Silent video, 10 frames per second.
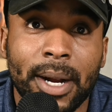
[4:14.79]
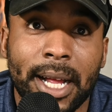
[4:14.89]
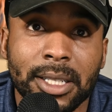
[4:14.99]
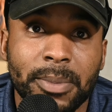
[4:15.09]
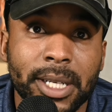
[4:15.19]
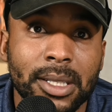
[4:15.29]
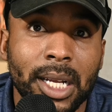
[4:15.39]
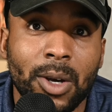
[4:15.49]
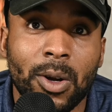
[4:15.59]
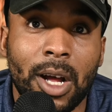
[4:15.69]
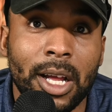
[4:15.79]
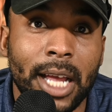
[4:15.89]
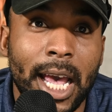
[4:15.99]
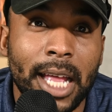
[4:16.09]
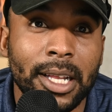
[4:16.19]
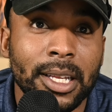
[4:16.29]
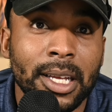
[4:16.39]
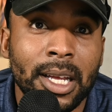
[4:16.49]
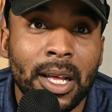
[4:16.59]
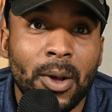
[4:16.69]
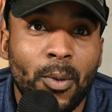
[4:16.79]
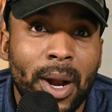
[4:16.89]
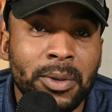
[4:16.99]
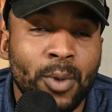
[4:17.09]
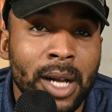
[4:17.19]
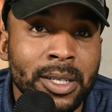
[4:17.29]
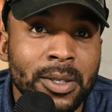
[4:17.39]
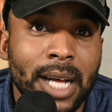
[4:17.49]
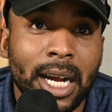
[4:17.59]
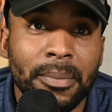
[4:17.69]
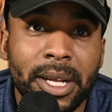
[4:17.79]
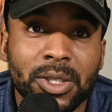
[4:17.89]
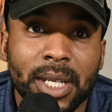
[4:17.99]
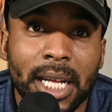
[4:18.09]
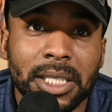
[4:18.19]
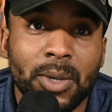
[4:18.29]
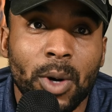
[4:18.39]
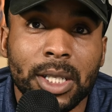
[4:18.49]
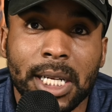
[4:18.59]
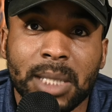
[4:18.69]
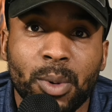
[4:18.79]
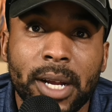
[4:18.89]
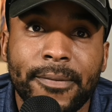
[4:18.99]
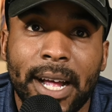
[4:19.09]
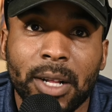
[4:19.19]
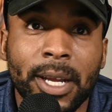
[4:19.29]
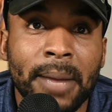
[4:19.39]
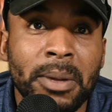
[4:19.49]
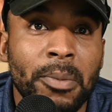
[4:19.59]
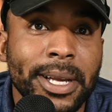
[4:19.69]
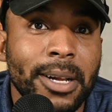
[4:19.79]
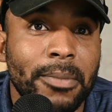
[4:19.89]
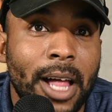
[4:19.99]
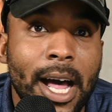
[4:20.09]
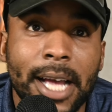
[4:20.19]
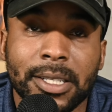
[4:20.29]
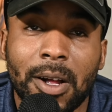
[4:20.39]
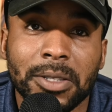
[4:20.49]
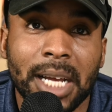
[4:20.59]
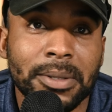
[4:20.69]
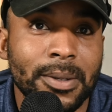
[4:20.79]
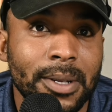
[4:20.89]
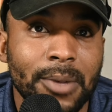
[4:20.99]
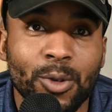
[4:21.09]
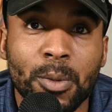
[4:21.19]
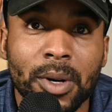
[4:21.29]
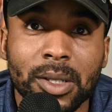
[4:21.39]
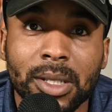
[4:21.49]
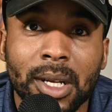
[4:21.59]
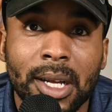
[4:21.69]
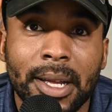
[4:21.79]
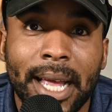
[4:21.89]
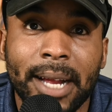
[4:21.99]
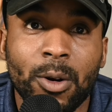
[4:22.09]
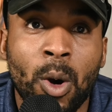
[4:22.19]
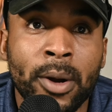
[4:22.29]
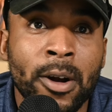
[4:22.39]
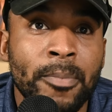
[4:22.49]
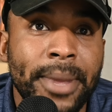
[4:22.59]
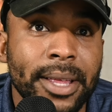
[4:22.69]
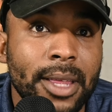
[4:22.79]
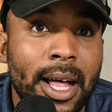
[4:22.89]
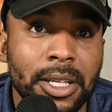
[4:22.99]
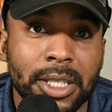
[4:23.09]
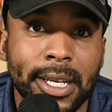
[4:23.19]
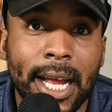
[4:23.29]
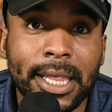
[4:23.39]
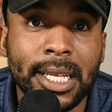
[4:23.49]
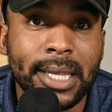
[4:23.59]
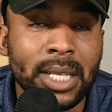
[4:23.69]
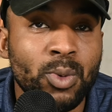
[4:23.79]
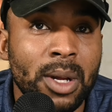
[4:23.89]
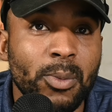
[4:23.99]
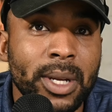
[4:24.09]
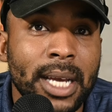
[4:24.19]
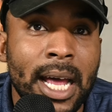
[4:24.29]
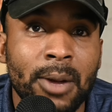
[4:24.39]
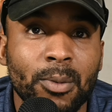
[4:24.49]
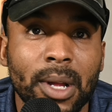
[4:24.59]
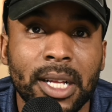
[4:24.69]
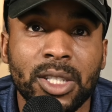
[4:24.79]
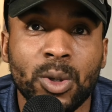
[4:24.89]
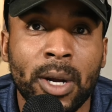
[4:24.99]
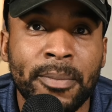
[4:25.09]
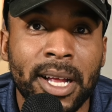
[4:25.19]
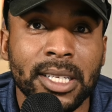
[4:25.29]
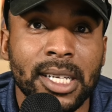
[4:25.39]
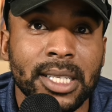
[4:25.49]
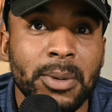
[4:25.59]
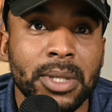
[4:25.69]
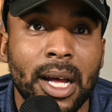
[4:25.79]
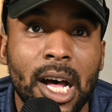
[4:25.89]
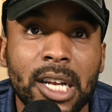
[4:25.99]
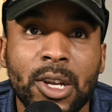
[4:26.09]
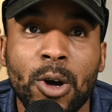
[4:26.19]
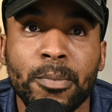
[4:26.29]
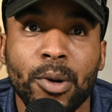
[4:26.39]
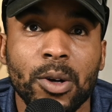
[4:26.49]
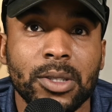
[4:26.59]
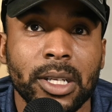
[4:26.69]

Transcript: It's the biggest thing going on, and when I was watching her documentary, like she works at a spring factory. he got people making up lies and all types of rumors and growing her mythology. And I think that's what we kind of enjoyed about it because it was an unknown person.